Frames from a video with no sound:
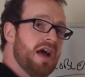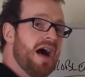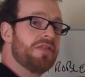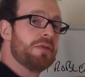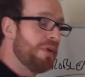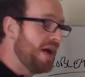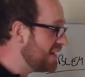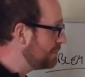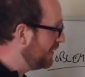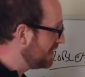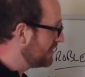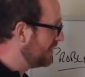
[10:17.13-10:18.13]
And the best
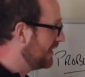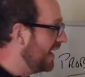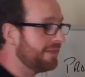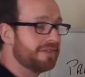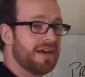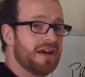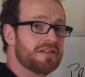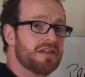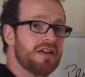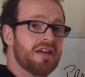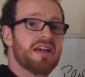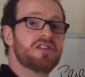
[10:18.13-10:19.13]
place to get that
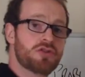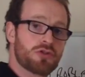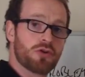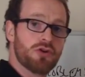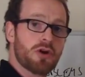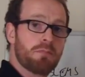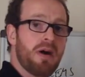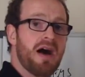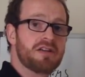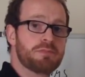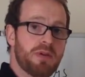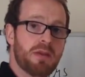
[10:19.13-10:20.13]
is through your
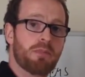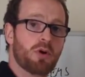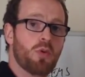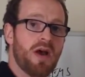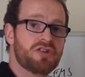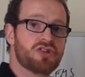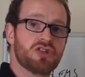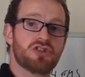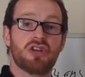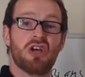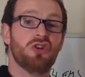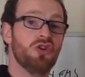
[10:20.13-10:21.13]
past paper
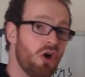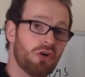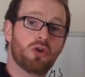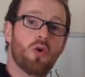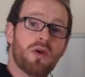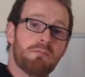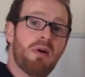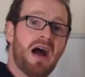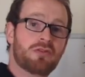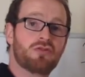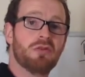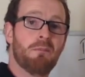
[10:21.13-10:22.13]
questions, not going
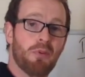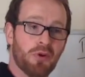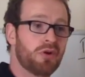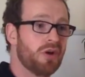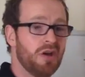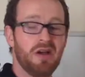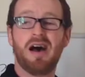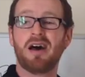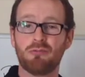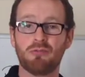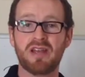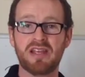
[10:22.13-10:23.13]
back to a book
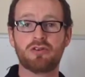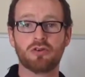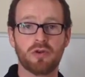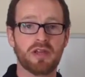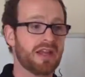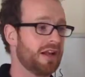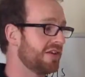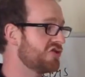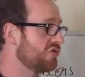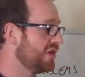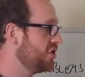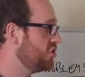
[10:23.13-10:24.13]
and redoing
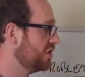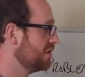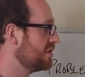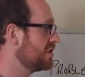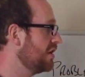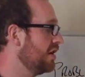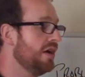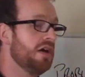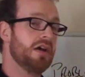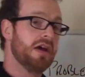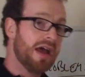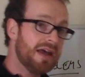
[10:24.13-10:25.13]
illustrations.
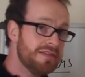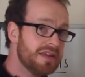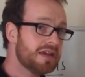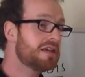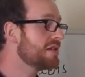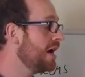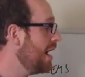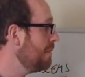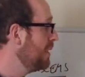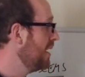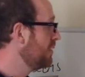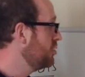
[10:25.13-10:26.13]
In the
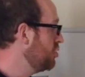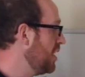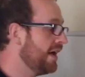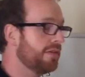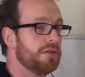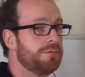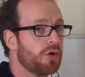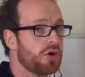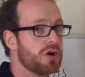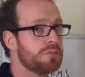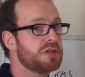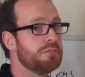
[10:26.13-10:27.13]
exam, check the
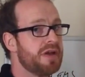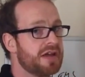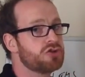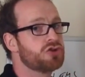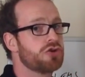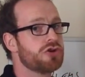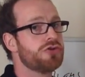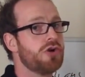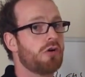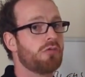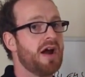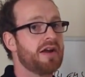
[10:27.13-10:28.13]
verb to make sure you're
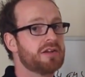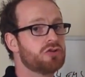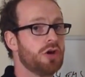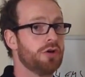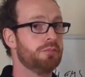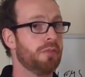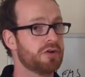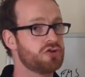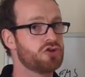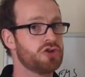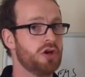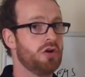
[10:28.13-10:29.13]
not writing too
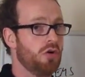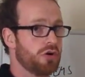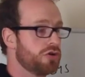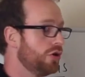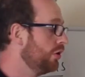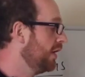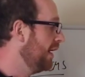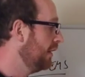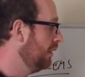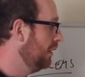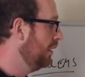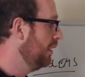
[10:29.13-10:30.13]
much or too
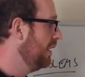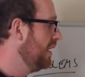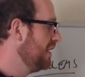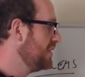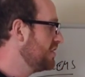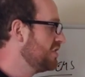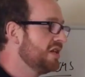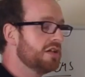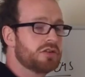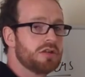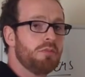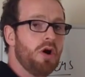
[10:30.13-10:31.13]
little.
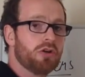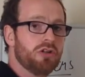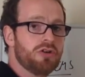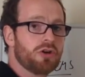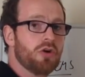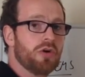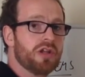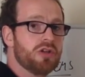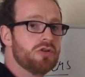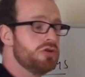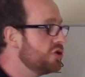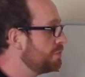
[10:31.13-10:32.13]
State the model you're going to
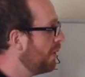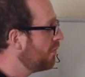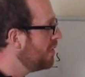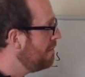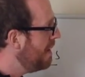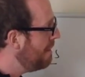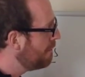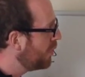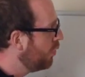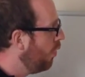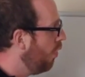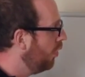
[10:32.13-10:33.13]
use, but
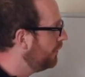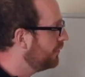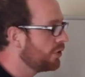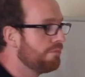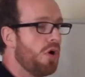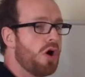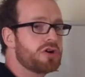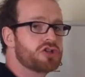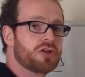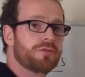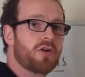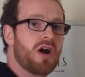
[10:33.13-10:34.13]
remember all of your marks
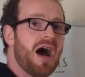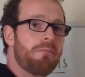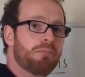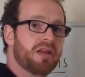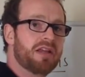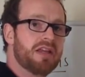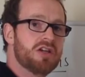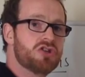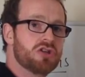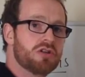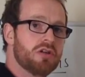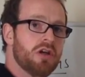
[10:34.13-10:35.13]
are for
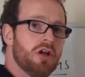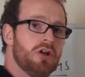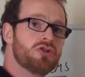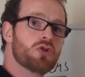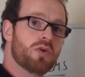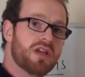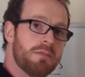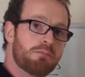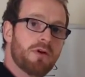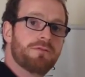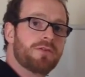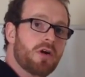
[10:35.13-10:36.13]
application, so keep
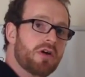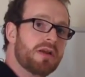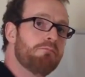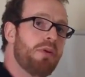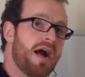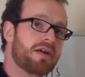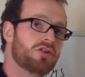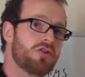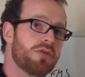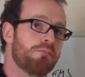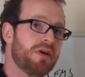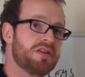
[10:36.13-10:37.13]
referring back to
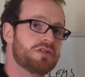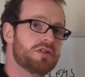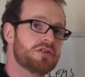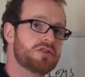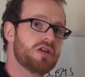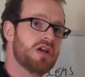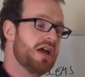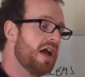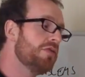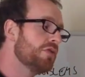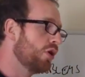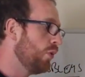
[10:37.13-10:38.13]
the business
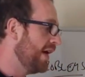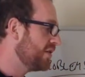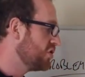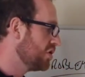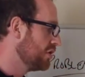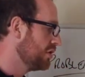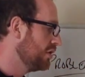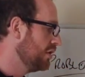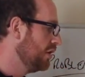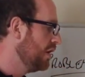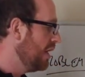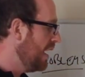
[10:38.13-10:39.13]
in the question.
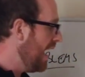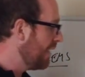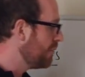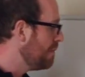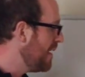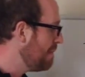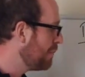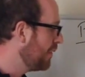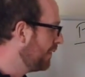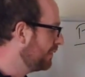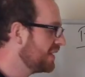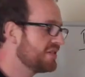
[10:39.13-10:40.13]
And remember
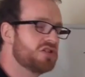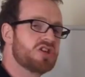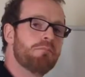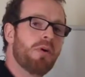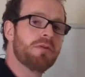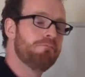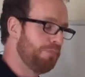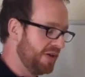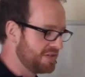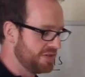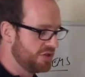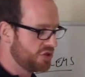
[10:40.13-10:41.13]
that this is about
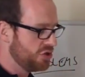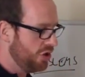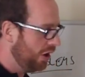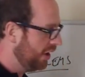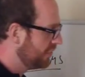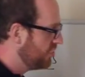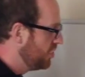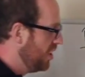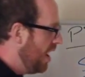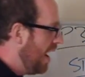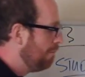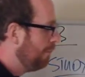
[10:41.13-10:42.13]
business knowledge.
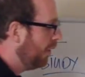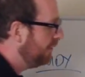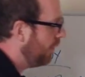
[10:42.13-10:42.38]
Above